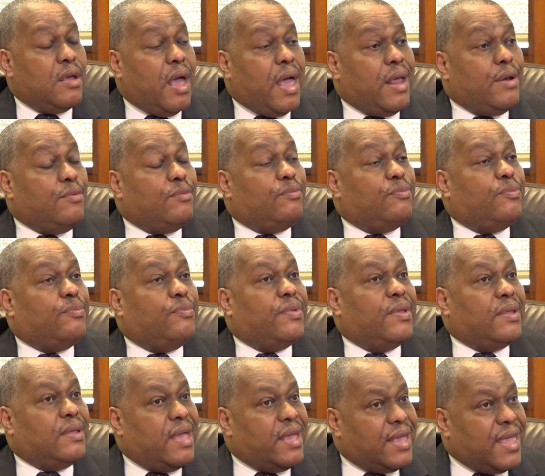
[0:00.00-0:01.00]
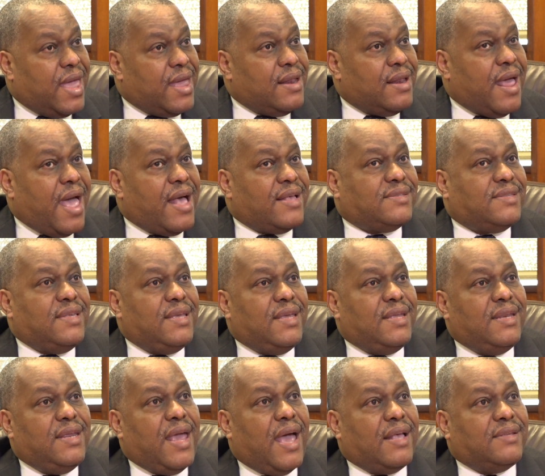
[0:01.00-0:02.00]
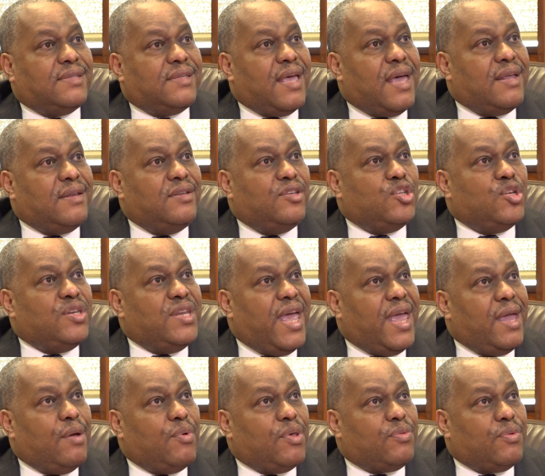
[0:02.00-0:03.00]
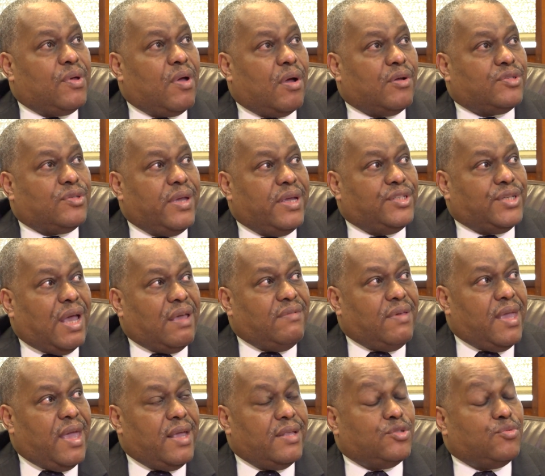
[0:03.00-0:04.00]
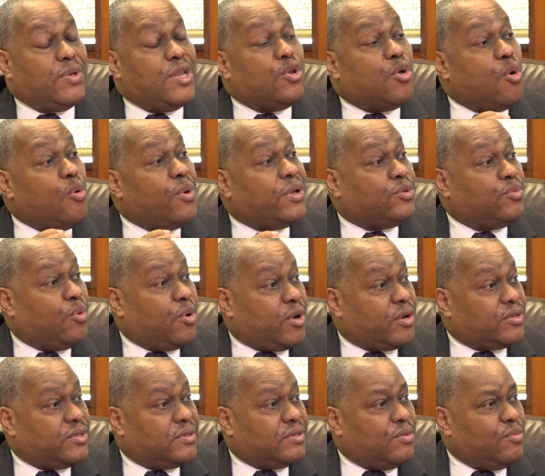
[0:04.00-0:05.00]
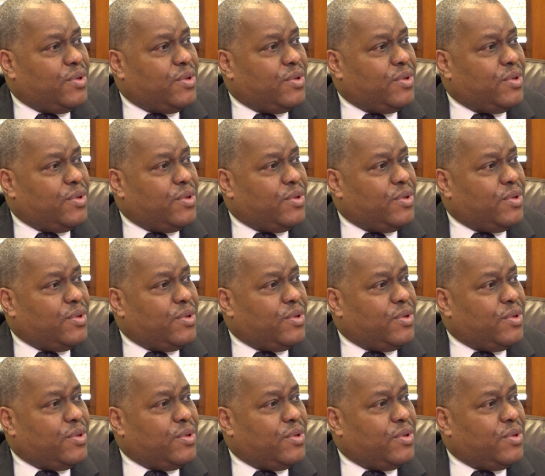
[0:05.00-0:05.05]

And again, as the ED has said, today with regards to HIV/AIDS, we know what works.